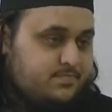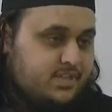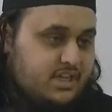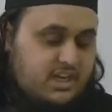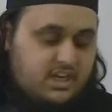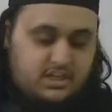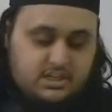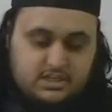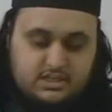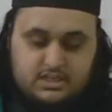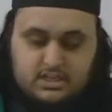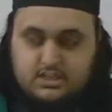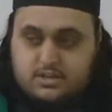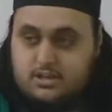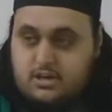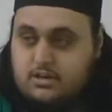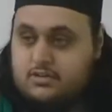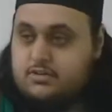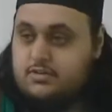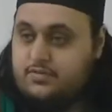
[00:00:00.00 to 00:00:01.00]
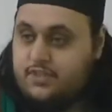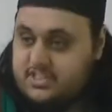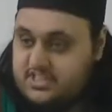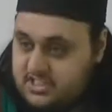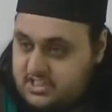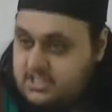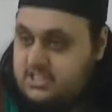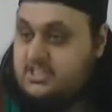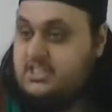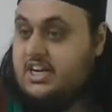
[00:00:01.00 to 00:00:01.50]
Yeah? As long as you're
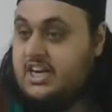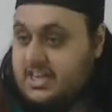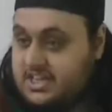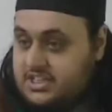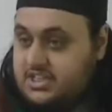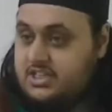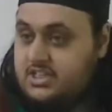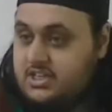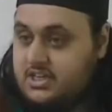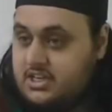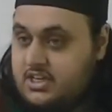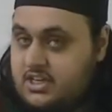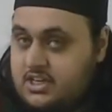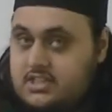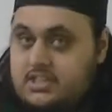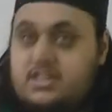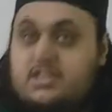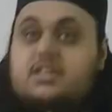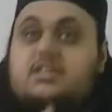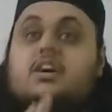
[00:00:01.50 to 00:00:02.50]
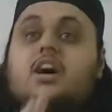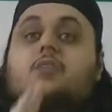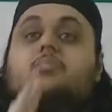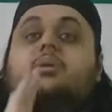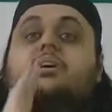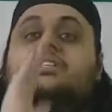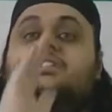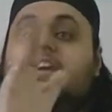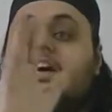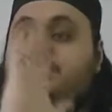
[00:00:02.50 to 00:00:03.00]
facing the direction that the
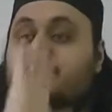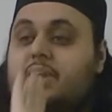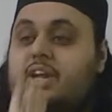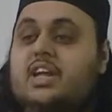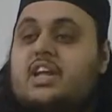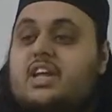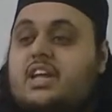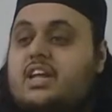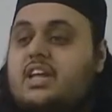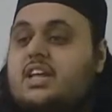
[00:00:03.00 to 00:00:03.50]
Kaaba is that way,